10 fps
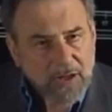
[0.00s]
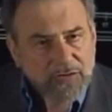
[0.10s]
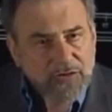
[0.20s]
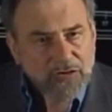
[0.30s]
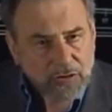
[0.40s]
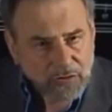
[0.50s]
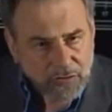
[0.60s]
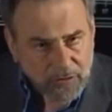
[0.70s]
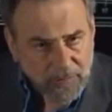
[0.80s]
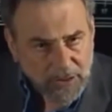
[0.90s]

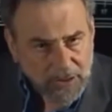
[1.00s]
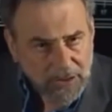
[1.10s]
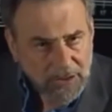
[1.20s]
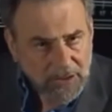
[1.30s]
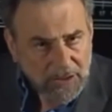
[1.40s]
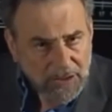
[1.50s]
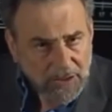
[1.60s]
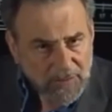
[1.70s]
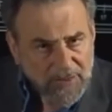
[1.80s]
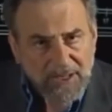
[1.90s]
constitutional monarch,
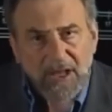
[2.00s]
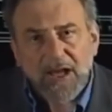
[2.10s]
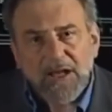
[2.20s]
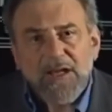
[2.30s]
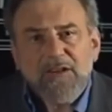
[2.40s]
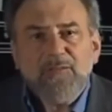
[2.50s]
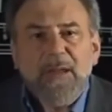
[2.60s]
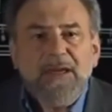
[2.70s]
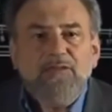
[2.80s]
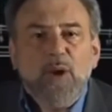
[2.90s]
but that hardly
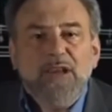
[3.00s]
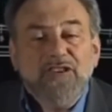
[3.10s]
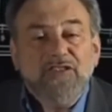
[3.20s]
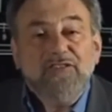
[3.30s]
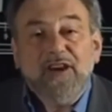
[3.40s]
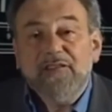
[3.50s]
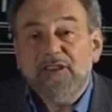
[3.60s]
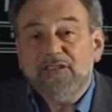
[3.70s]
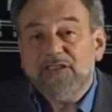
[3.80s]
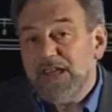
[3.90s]
explains why 65
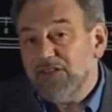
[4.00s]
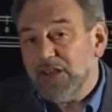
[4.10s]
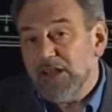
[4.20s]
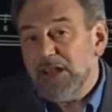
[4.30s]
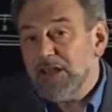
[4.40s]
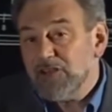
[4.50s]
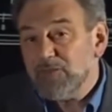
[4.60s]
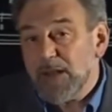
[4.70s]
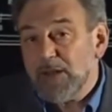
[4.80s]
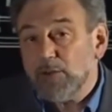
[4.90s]
years later
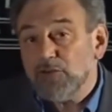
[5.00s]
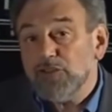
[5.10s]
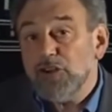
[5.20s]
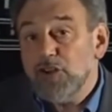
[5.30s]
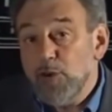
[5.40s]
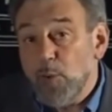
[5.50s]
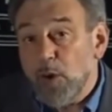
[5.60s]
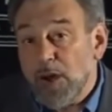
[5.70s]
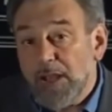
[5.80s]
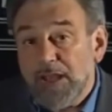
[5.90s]
Englishmen launched a new
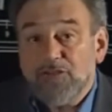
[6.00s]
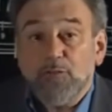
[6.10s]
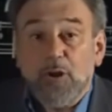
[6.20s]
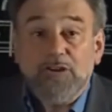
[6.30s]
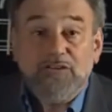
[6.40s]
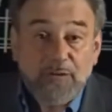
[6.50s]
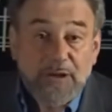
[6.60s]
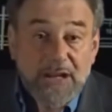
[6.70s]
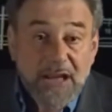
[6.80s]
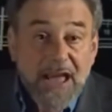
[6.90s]
war against royal
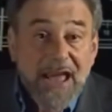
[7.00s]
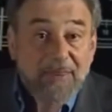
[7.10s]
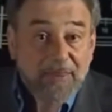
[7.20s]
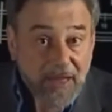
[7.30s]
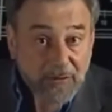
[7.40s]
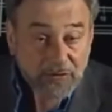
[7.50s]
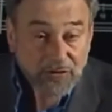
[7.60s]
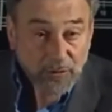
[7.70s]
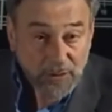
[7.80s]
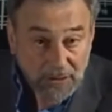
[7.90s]
tyranny and
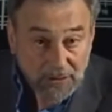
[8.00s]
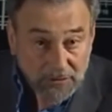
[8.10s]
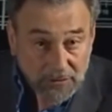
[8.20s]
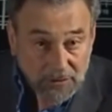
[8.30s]
thousands were killed.